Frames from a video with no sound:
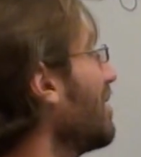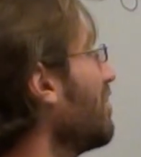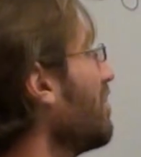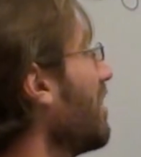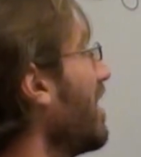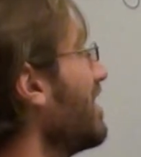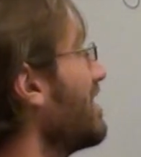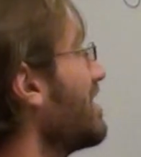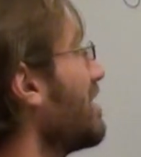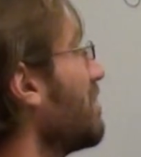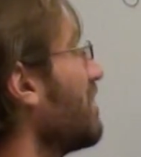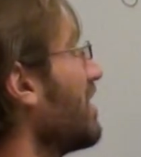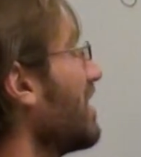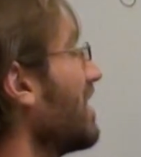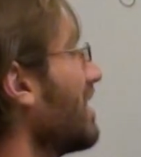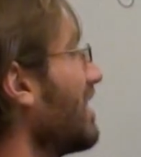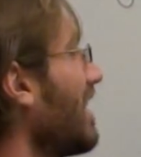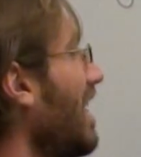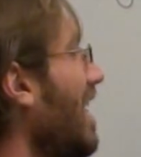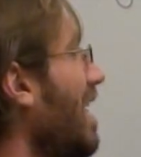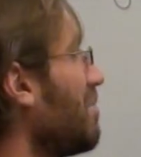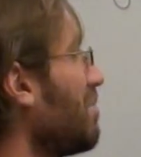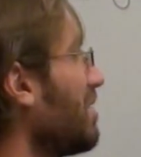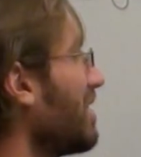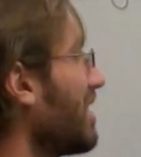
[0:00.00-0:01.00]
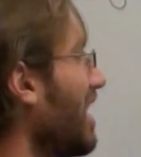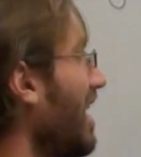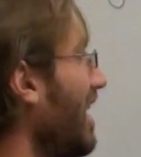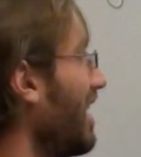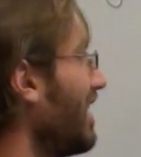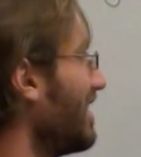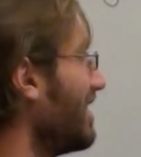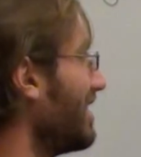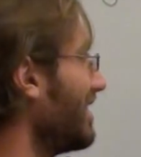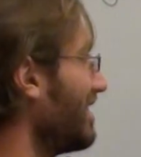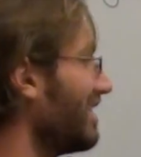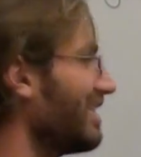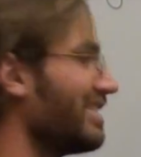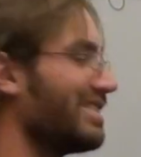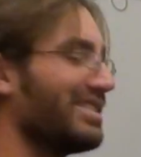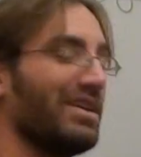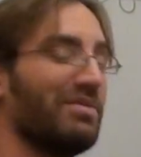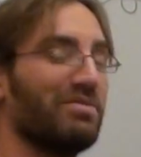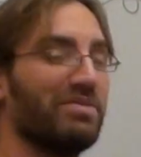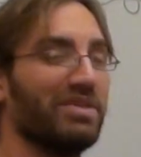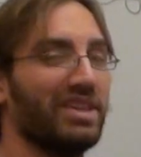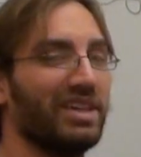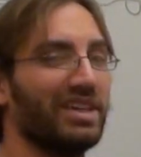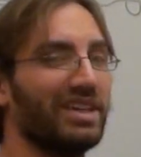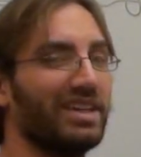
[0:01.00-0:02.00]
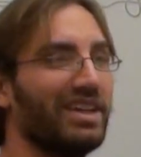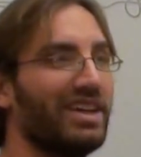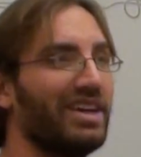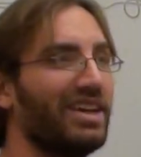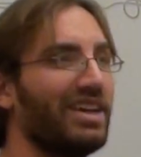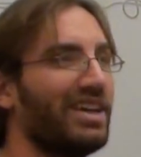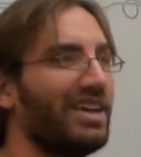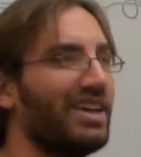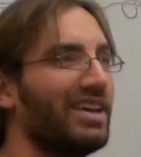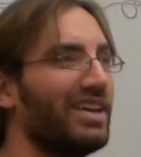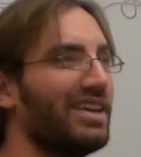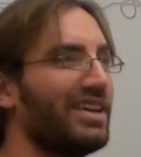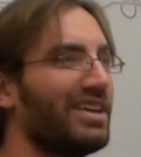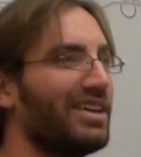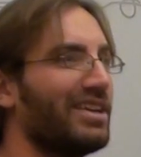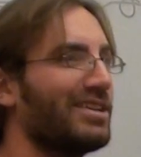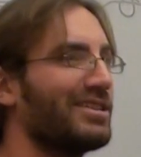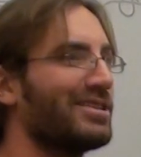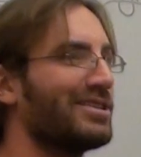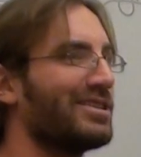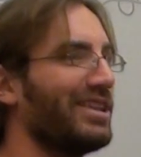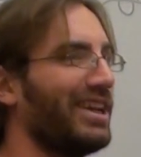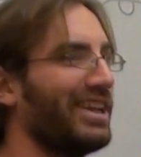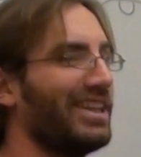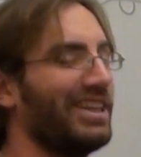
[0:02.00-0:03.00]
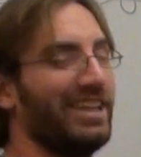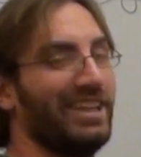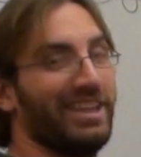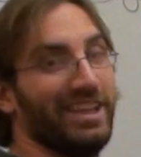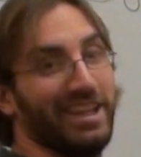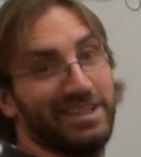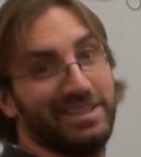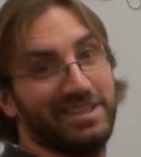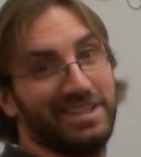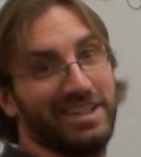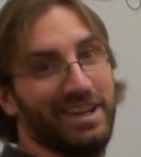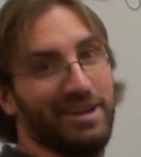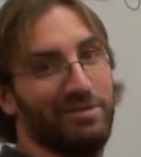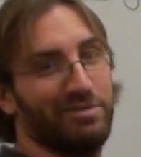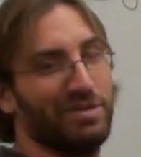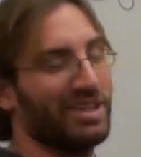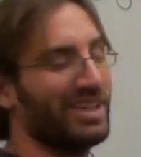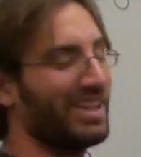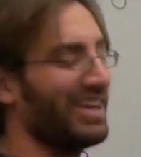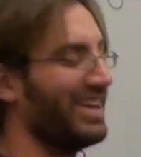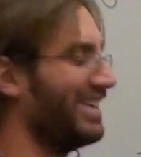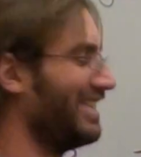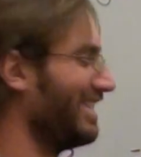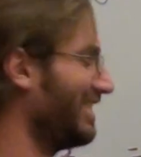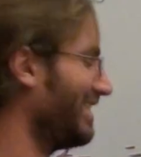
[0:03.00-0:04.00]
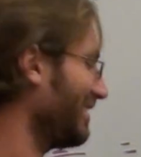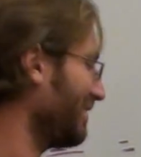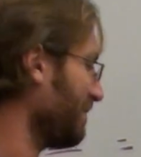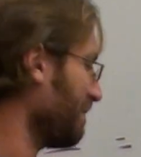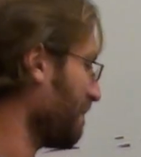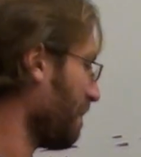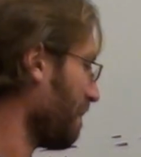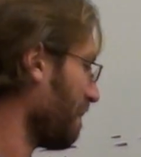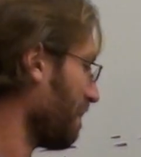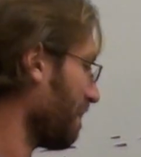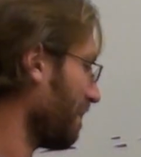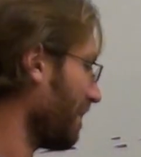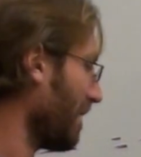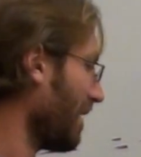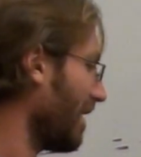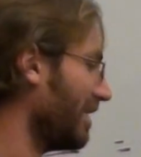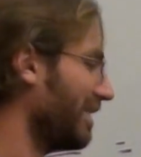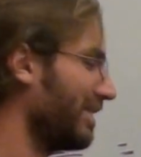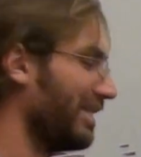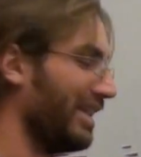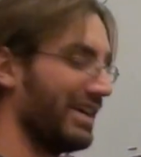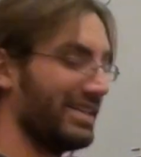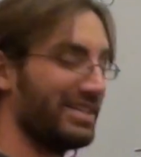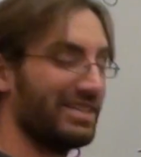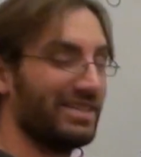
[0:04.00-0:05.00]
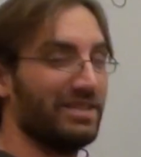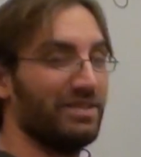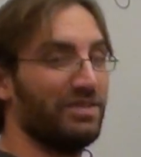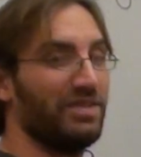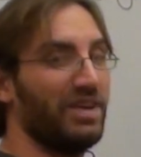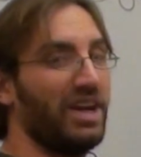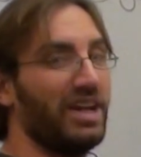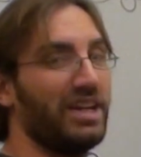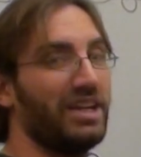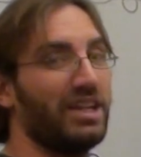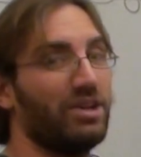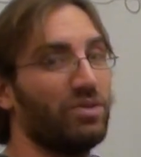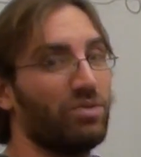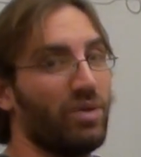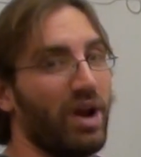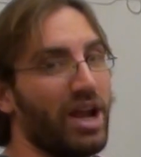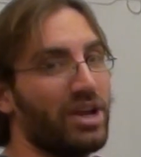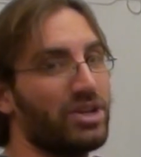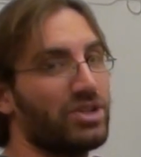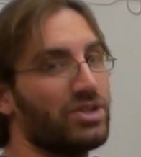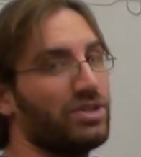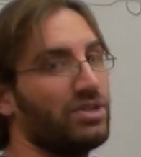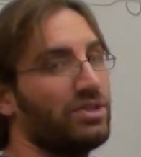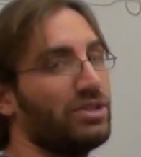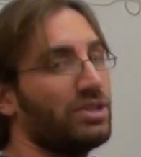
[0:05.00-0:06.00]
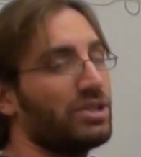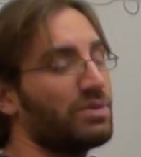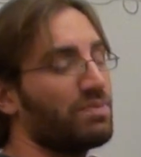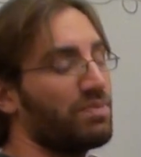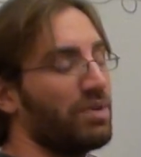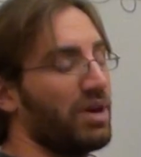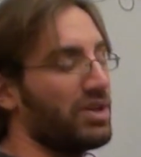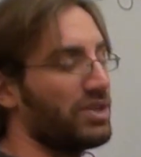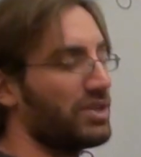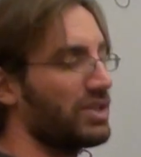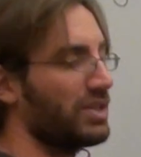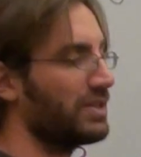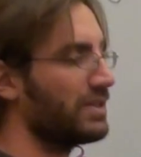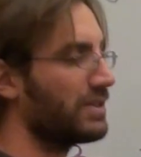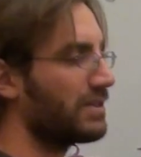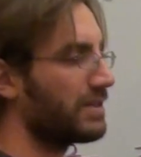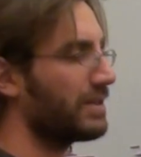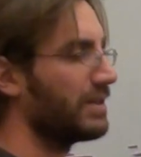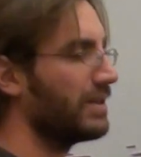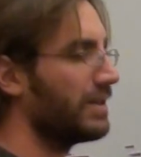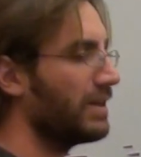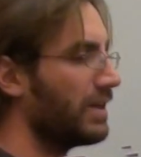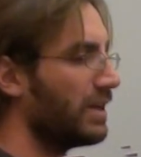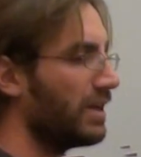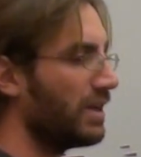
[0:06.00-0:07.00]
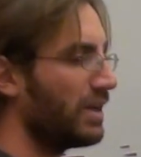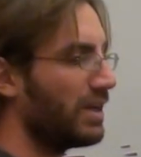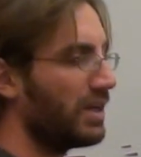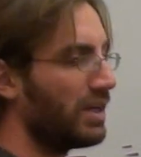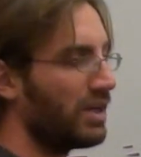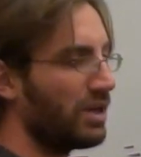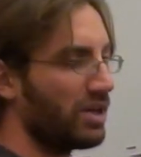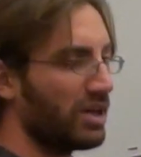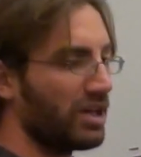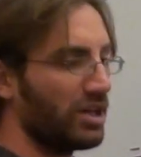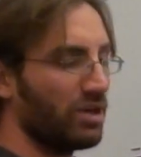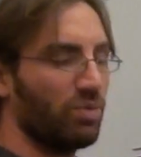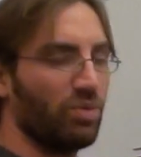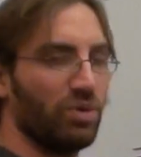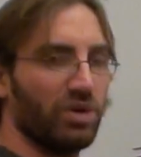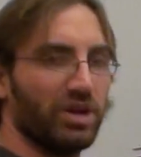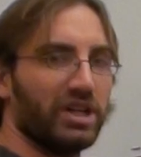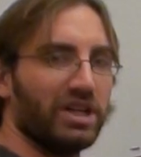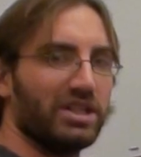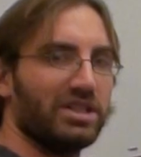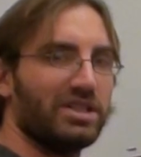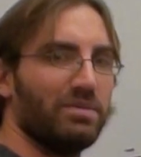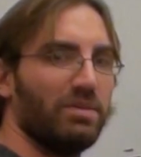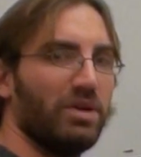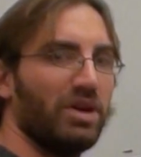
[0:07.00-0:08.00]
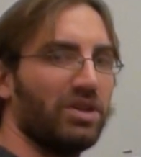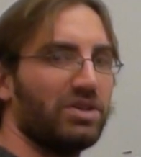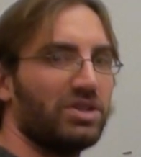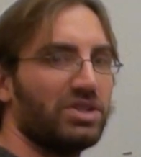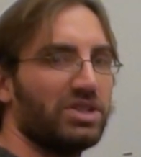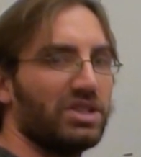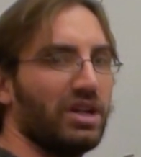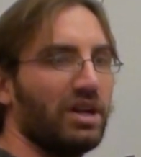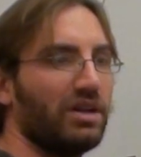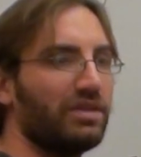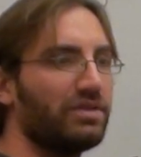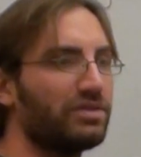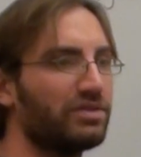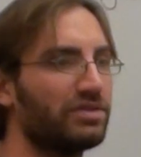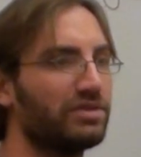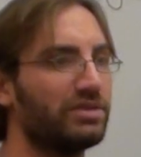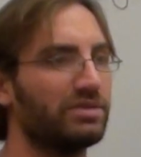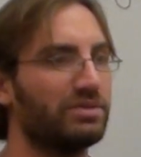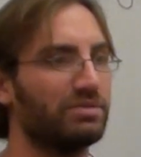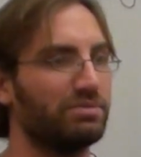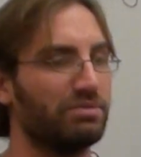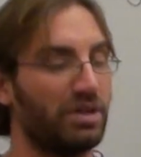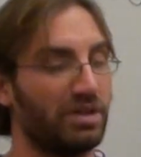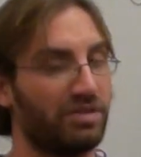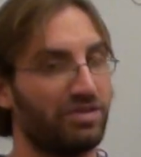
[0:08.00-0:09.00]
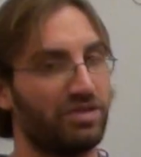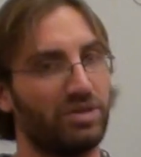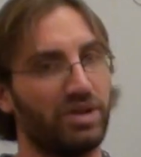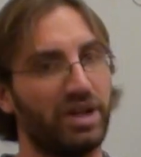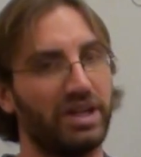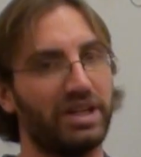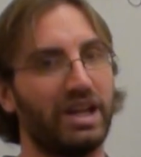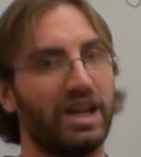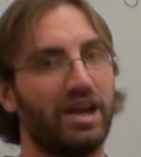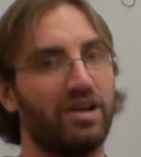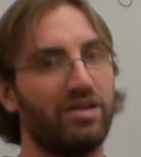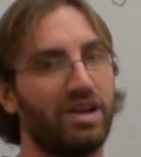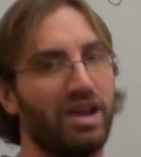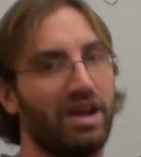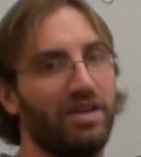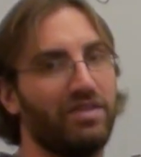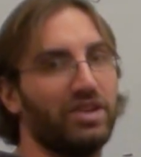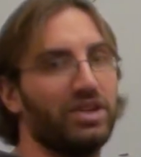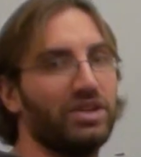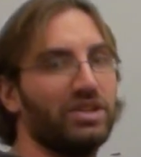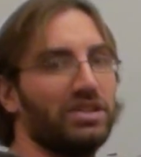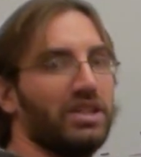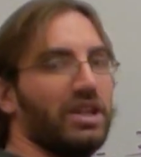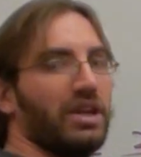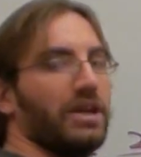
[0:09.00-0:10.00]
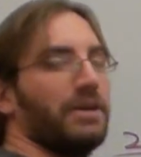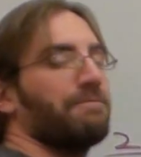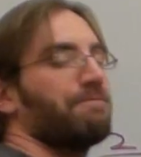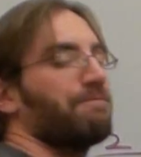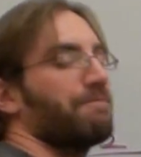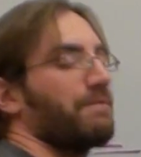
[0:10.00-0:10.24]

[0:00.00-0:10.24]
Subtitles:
Made something complicated into something slightly less complicated. That's dividing rational expressions. Gonna work on some other stuff, but for right now, have a good day.